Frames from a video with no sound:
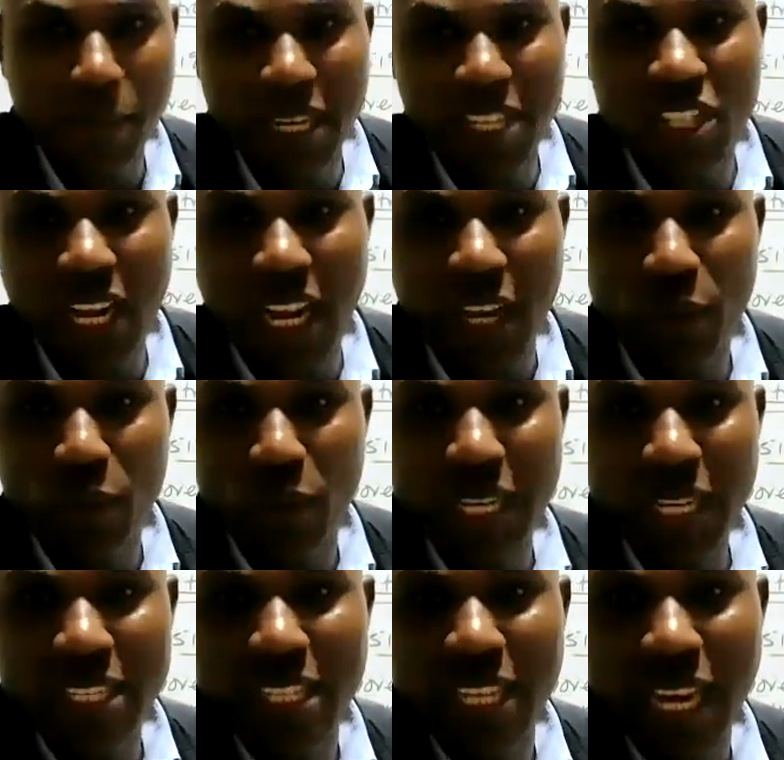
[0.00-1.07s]
Meshach, you
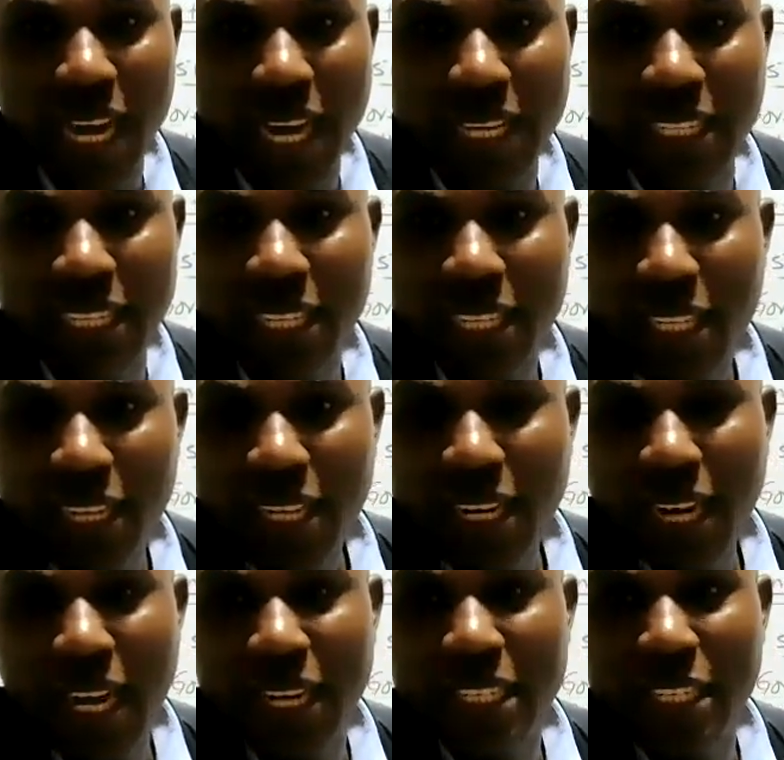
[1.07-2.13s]
raised the hand.
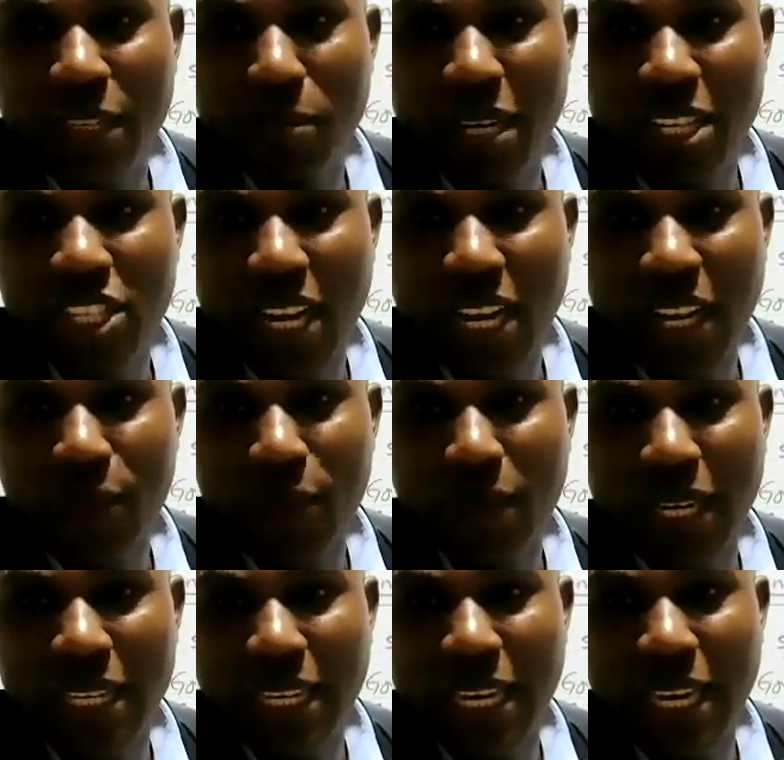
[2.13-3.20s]
Kindly, Meshach, you
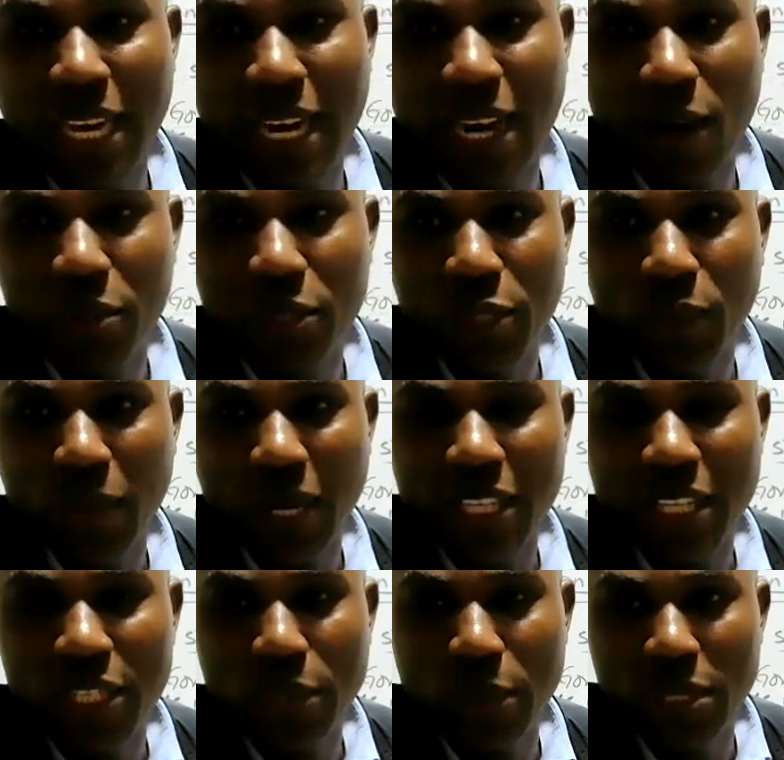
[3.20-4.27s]
can air out your
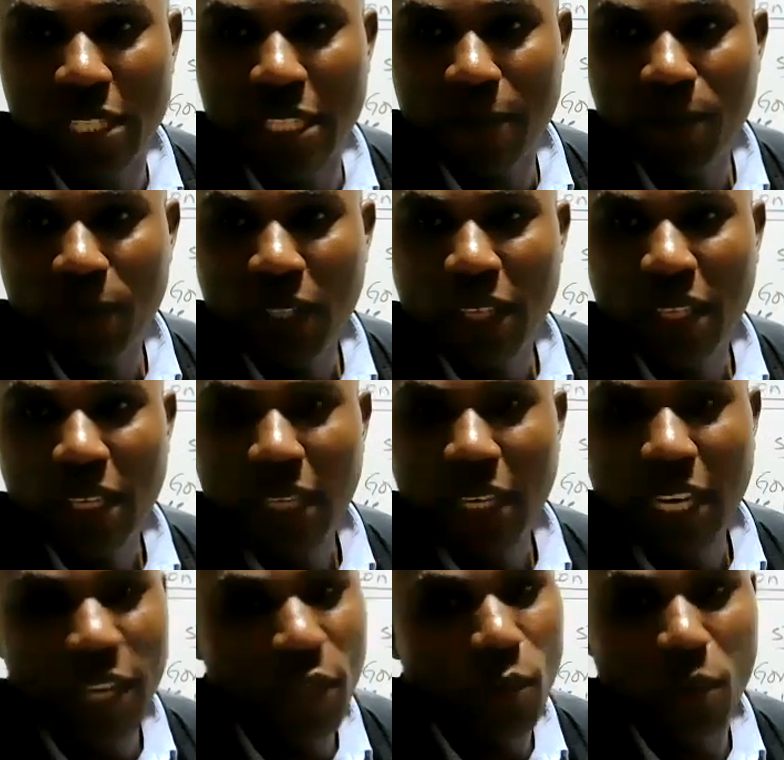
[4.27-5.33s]
issues.
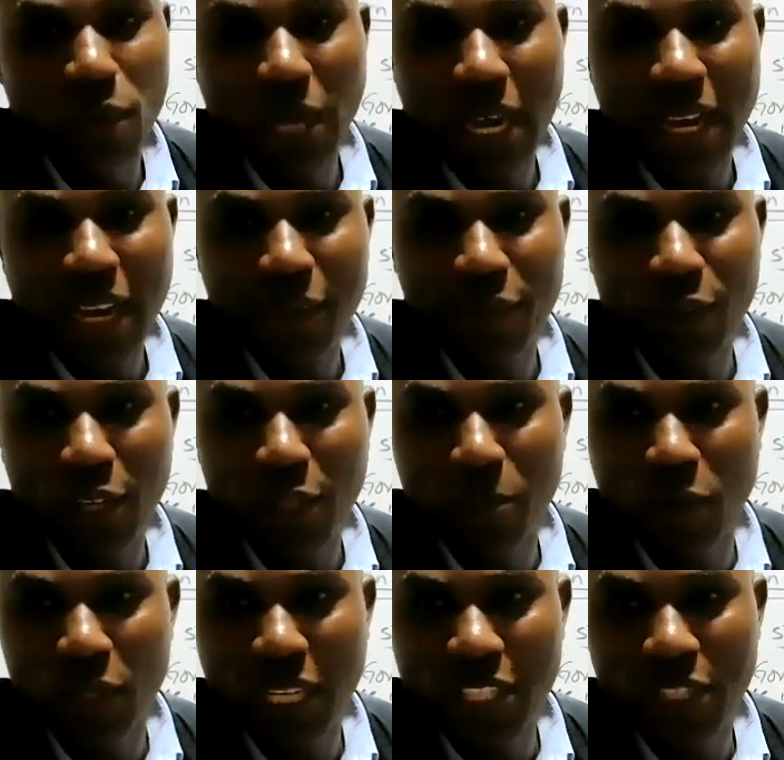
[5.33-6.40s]
I have not
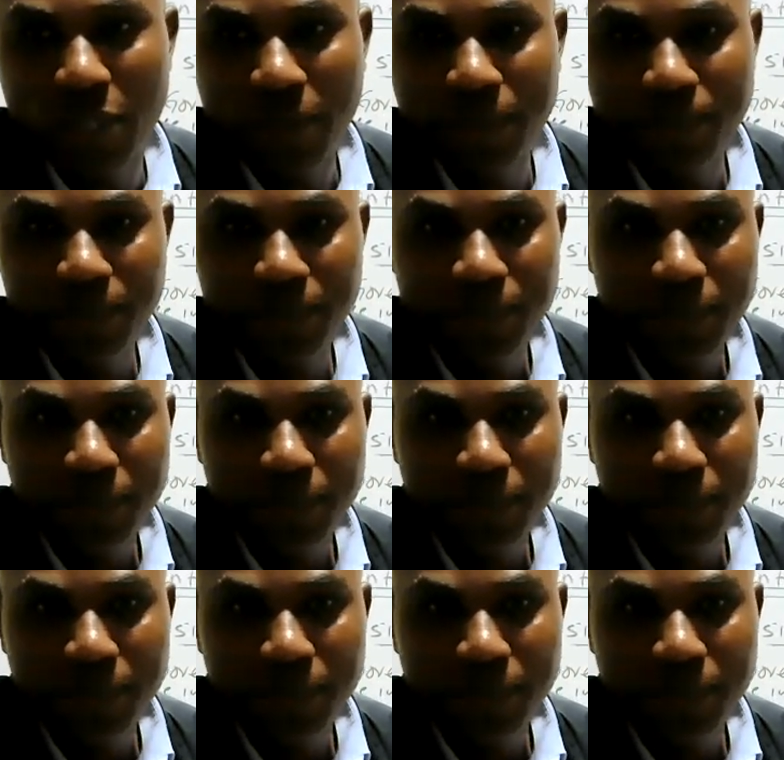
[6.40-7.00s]
muted you.